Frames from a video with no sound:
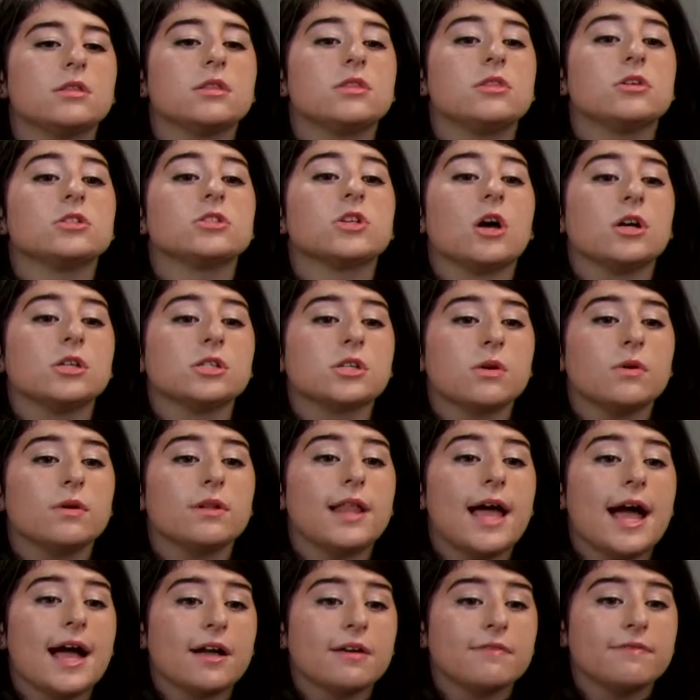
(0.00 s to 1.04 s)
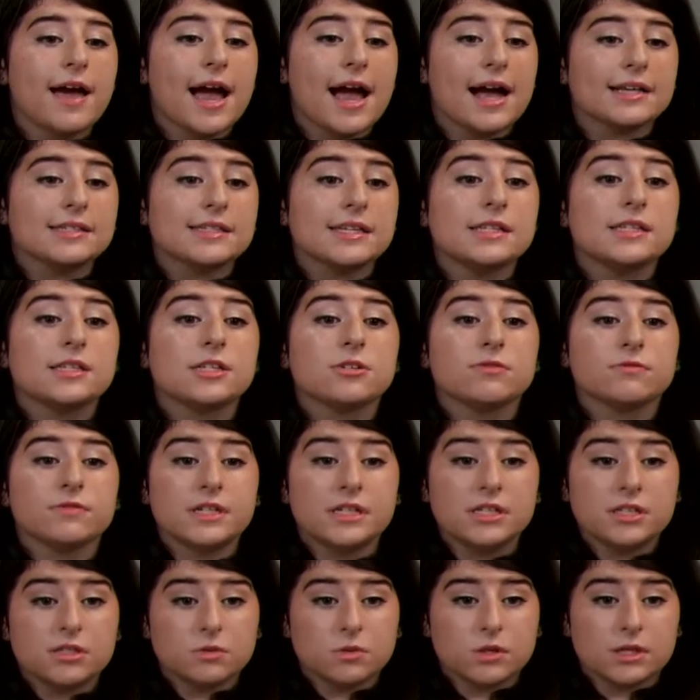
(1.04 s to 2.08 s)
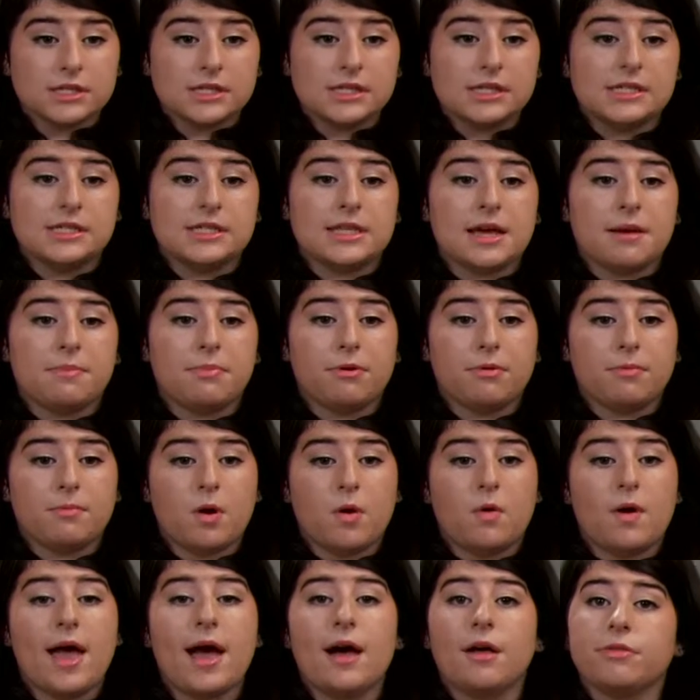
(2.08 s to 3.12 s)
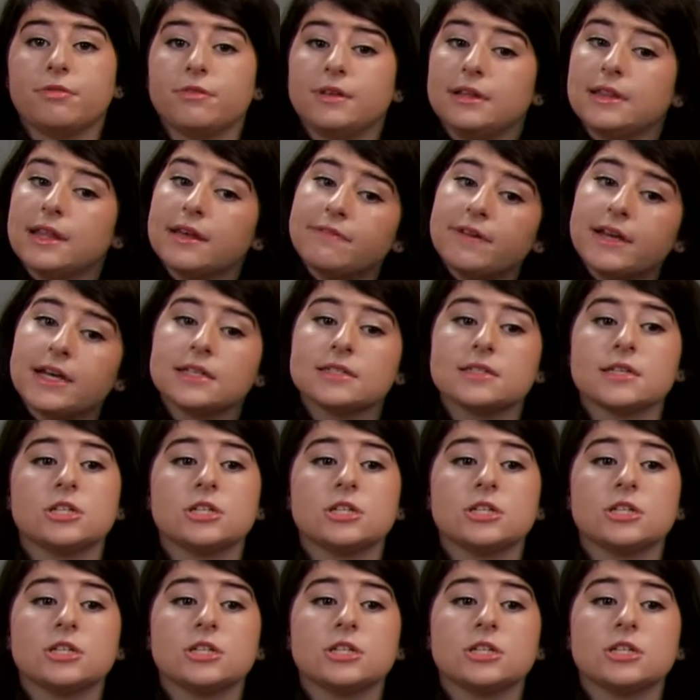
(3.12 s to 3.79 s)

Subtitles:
There's also a lack of access to resources that promote healthy living,